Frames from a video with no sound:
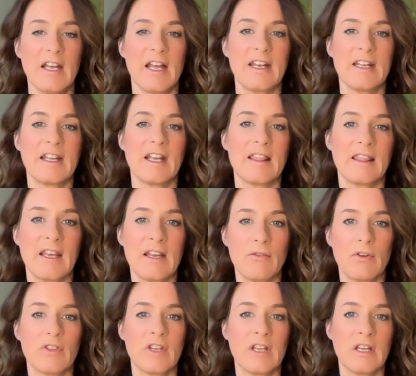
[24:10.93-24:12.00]
And again, they're
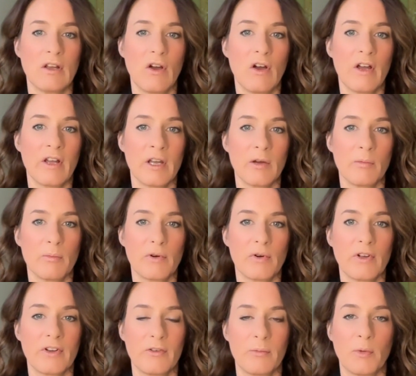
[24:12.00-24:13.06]
at the higher
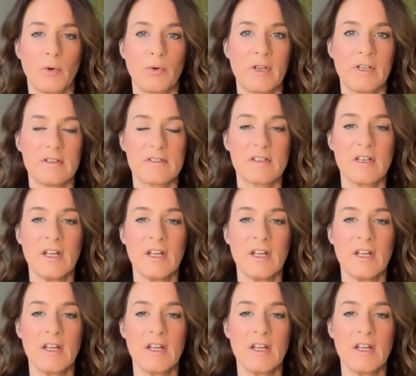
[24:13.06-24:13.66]
price point,